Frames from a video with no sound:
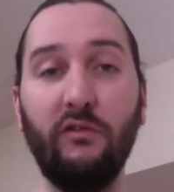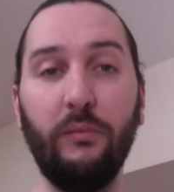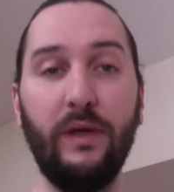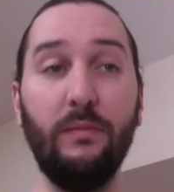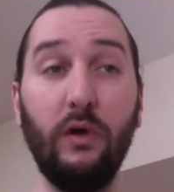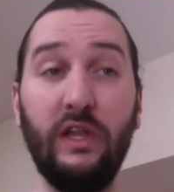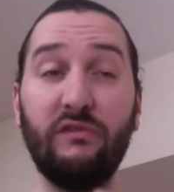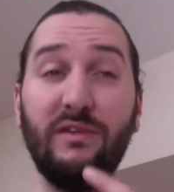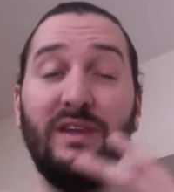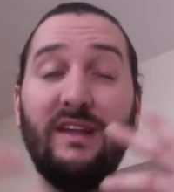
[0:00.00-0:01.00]
people, it's
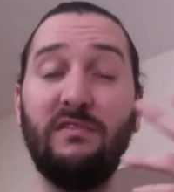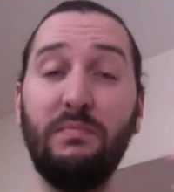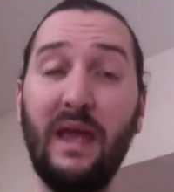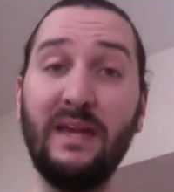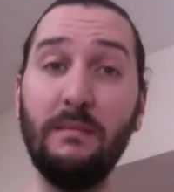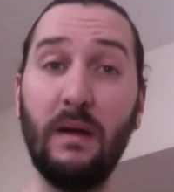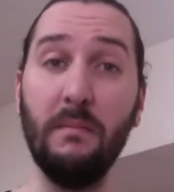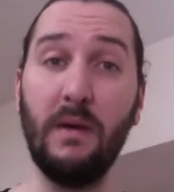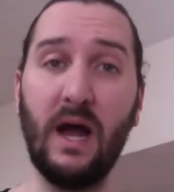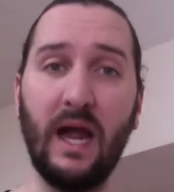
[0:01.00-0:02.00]
really expanded my
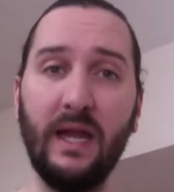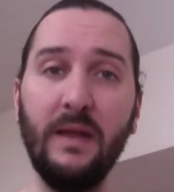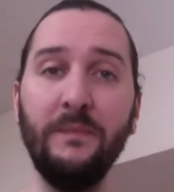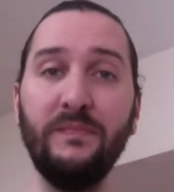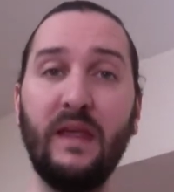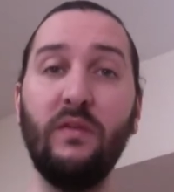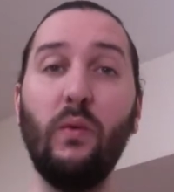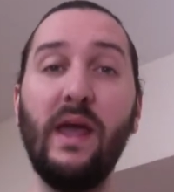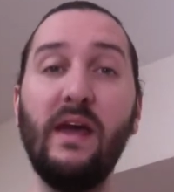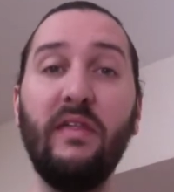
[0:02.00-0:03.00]
mind and the
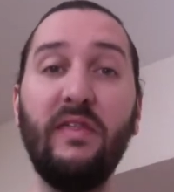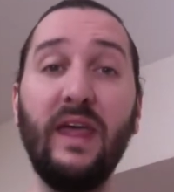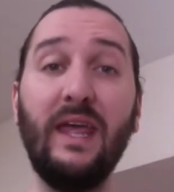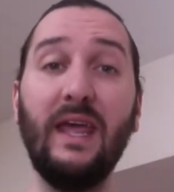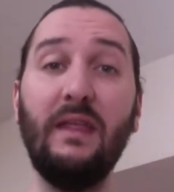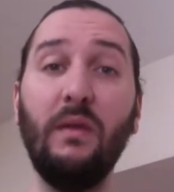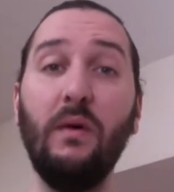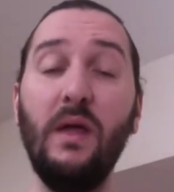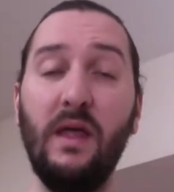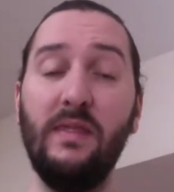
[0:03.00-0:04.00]
way I think, and
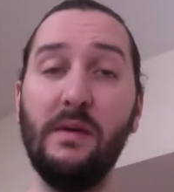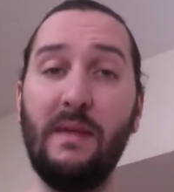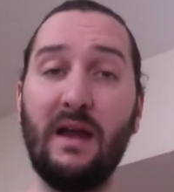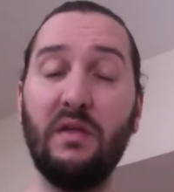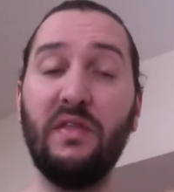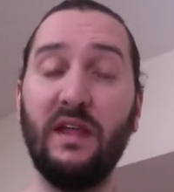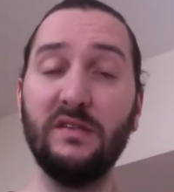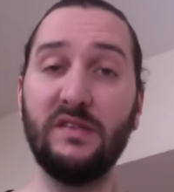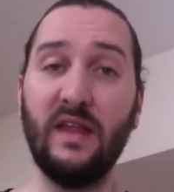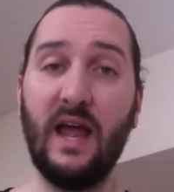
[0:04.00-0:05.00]
the amount of
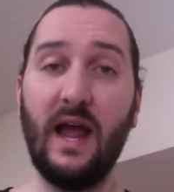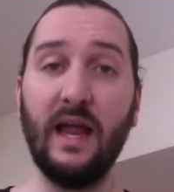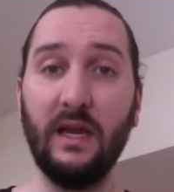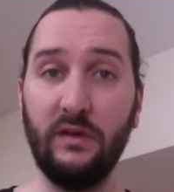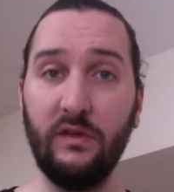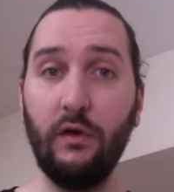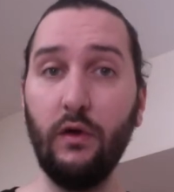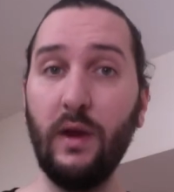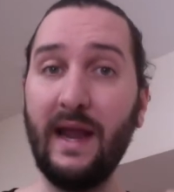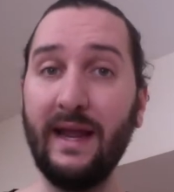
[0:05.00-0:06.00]
things that I can
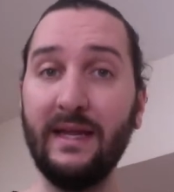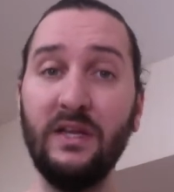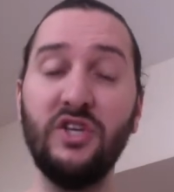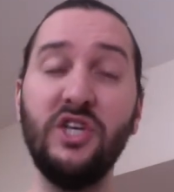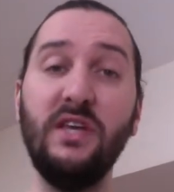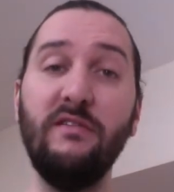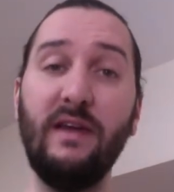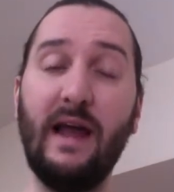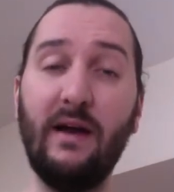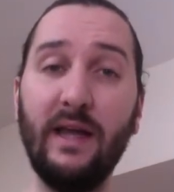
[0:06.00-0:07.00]
do and I can achieve,
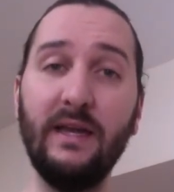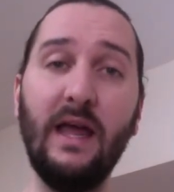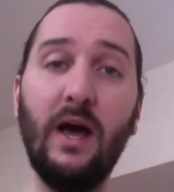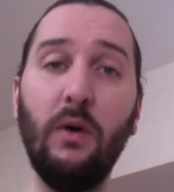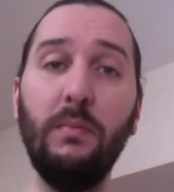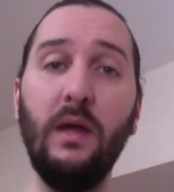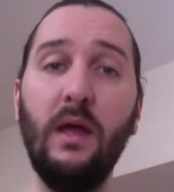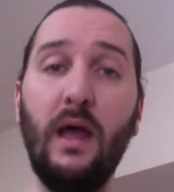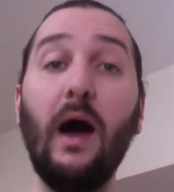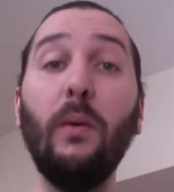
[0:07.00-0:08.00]
and how I can help
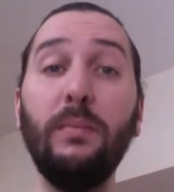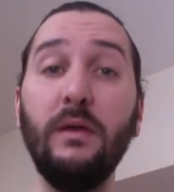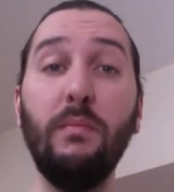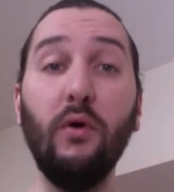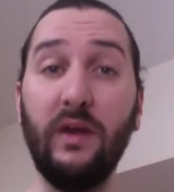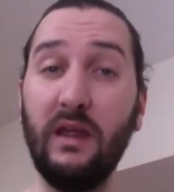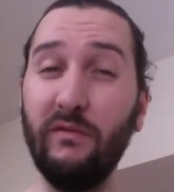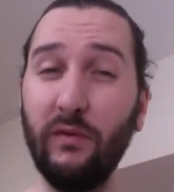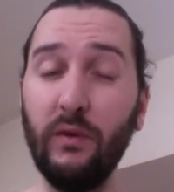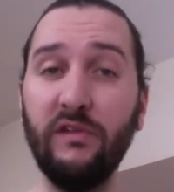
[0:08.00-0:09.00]
people and
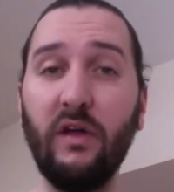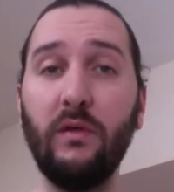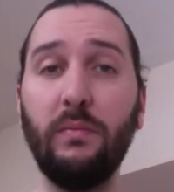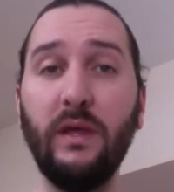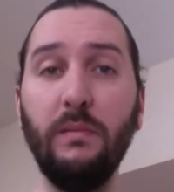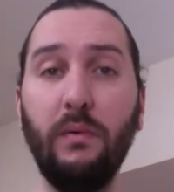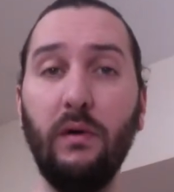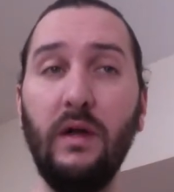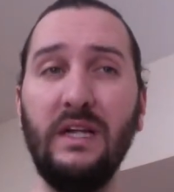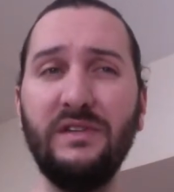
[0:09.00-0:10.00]
influence other
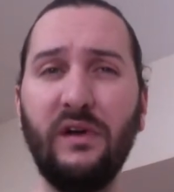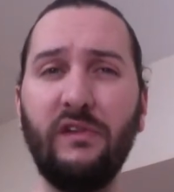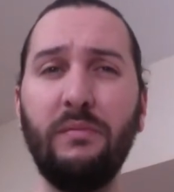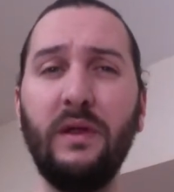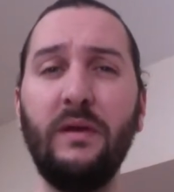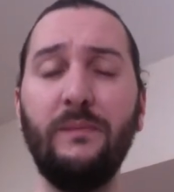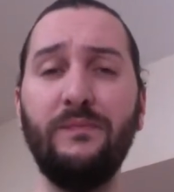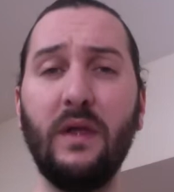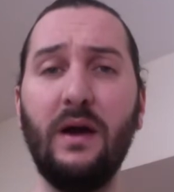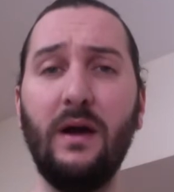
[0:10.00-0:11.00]
people. So it's been
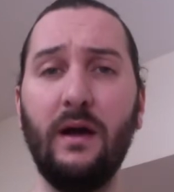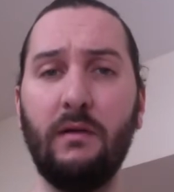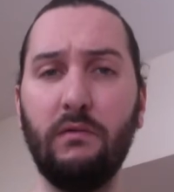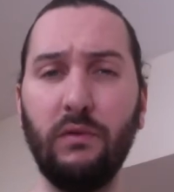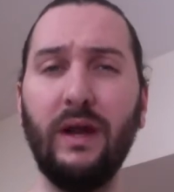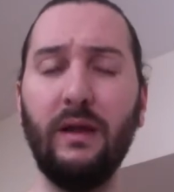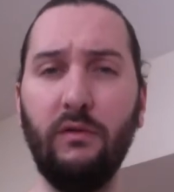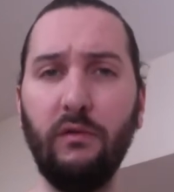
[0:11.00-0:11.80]
a great